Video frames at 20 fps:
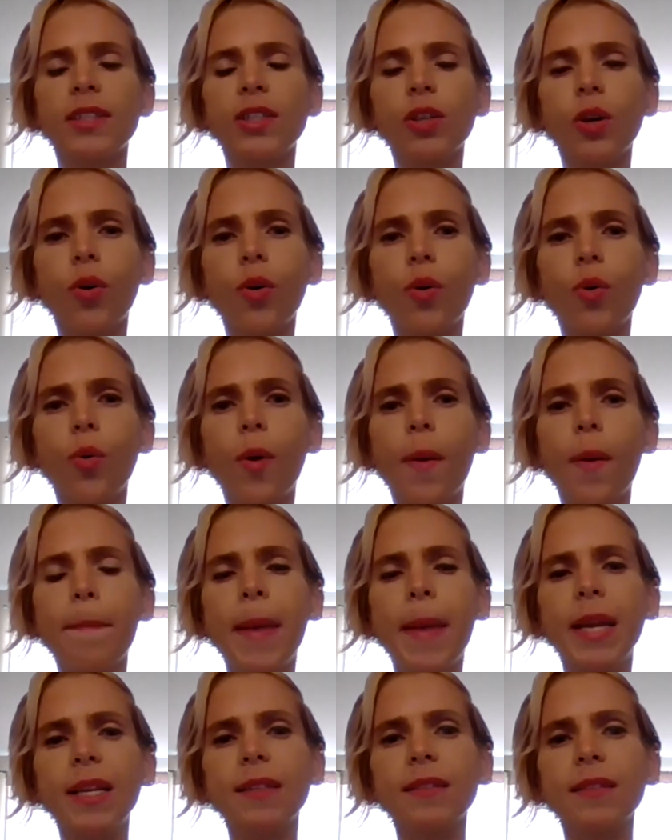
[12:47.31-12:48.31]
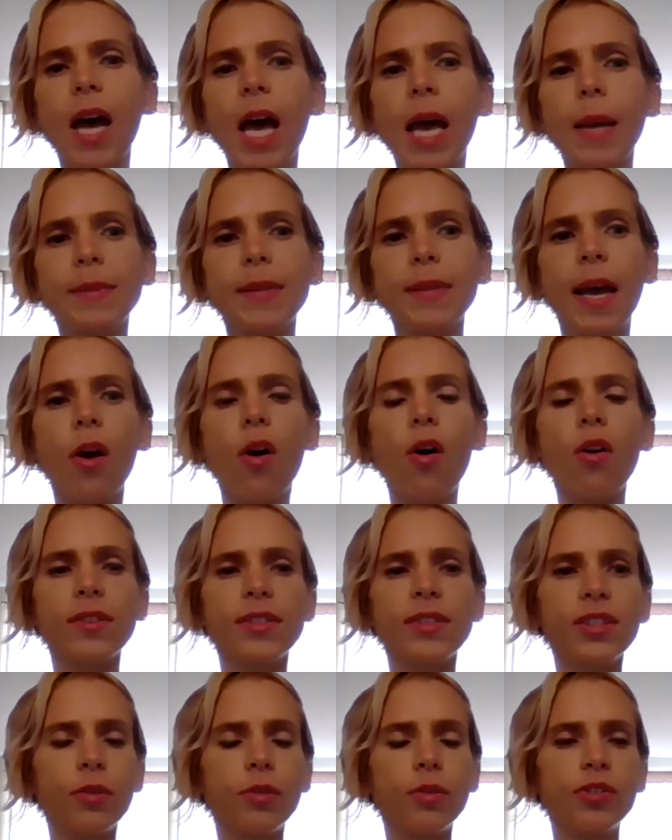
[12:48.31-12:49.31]
So many times I
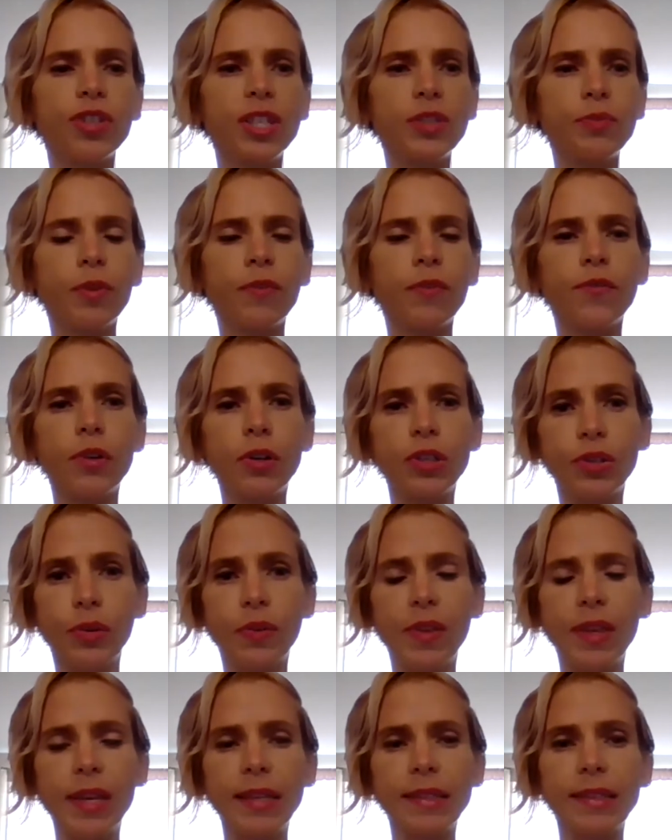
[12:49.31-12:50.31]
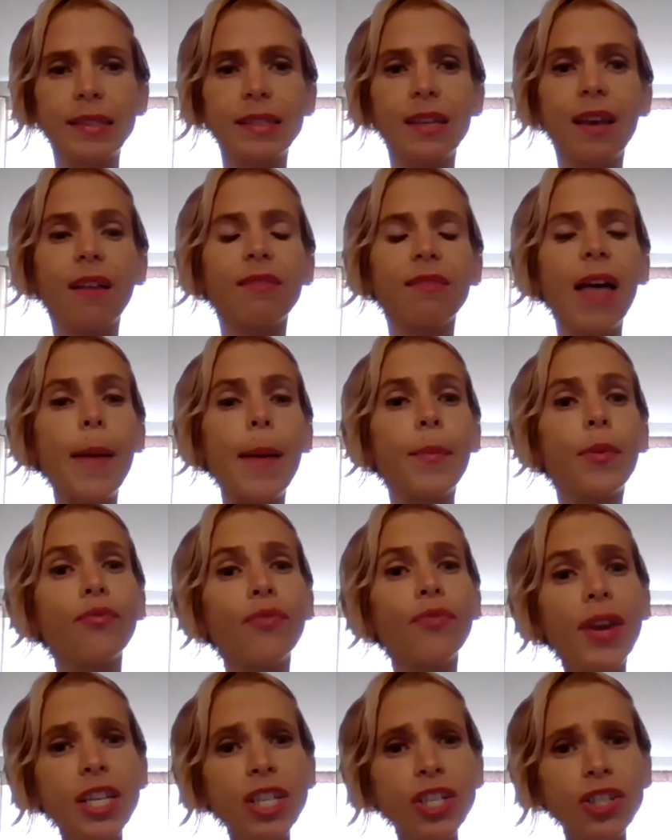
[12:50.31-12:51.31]
also just refer to things as
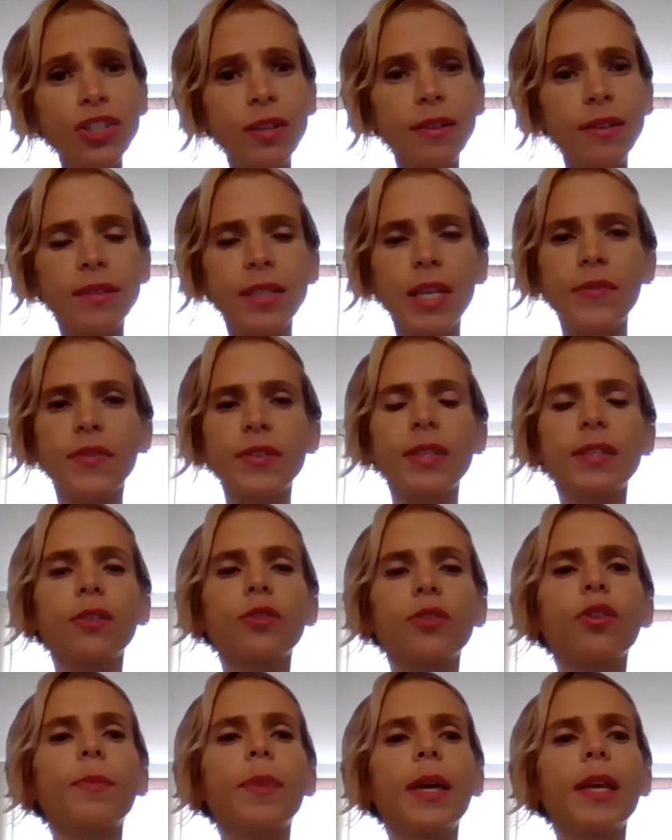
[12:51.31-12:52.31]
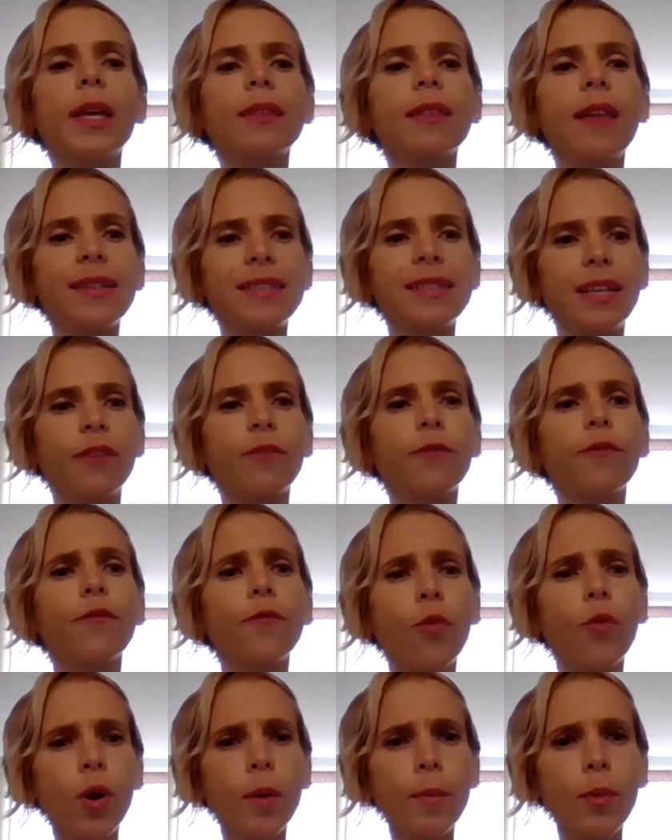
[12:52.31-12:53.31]
collaborations if it's a little bit less
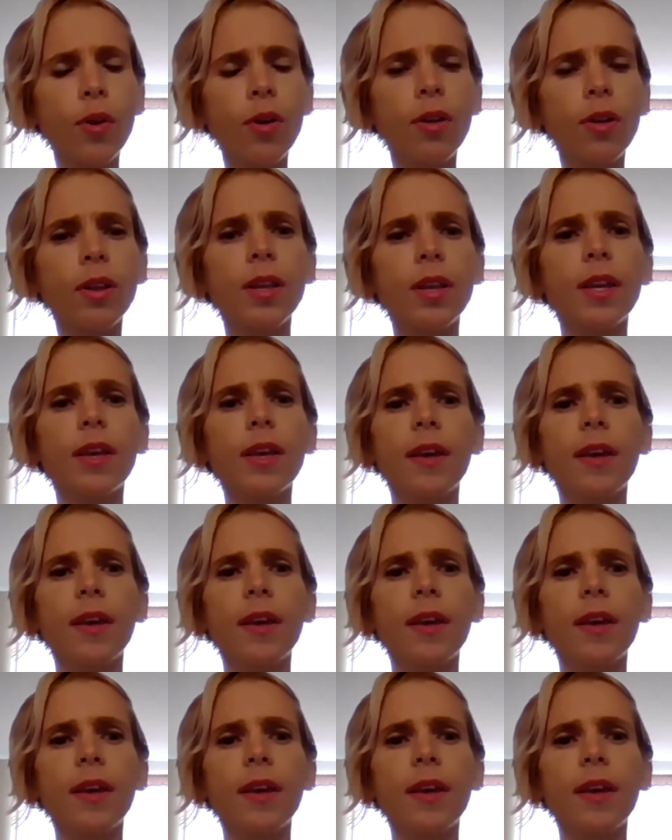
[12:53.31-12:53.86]
informal